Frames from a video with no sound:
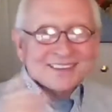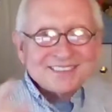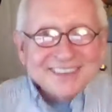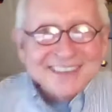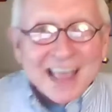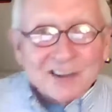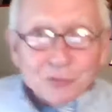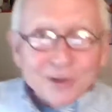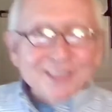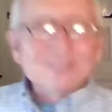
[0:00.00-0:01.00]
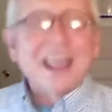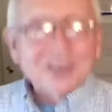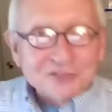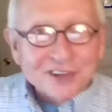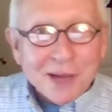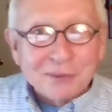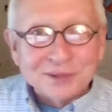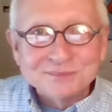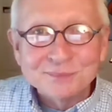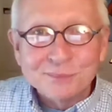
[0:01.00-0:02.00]
See you next week. Thanks for
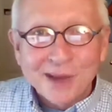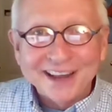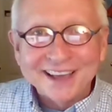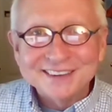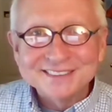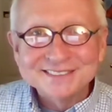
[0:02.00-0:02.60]
coming. Bye now.